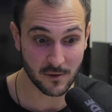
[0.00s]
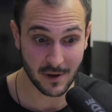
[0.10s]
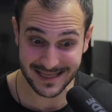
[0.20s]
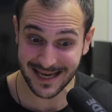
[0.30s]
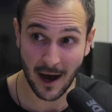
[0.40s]

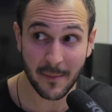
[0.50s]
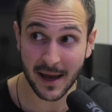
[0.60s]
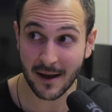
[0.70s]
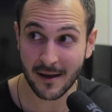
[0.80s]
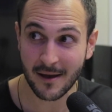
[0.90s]
it's
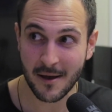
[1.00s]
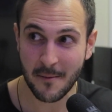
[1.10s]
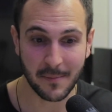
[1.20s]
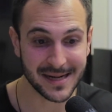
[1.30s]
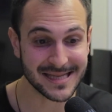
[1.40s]
coming,
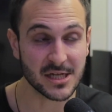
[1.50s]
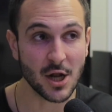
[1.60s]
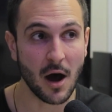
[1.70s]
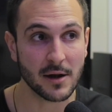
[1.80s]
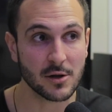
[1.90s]
but
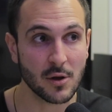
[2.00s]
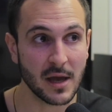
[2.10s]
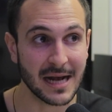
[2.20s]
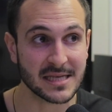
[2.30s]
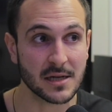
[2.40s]

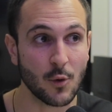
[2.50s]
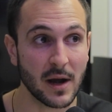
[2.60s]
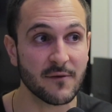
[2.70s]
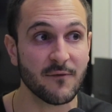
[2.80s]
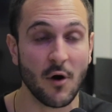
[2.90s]
it hasn't
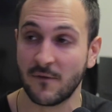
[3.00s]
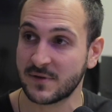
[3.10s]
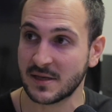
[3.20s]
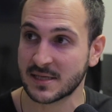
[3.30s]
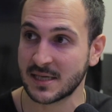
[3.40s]
quite evolved
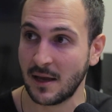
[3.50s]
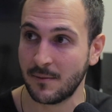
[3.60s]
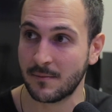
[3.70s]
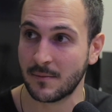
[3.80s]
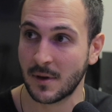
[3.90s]
to the
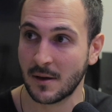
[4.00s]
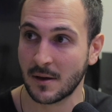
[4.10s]
same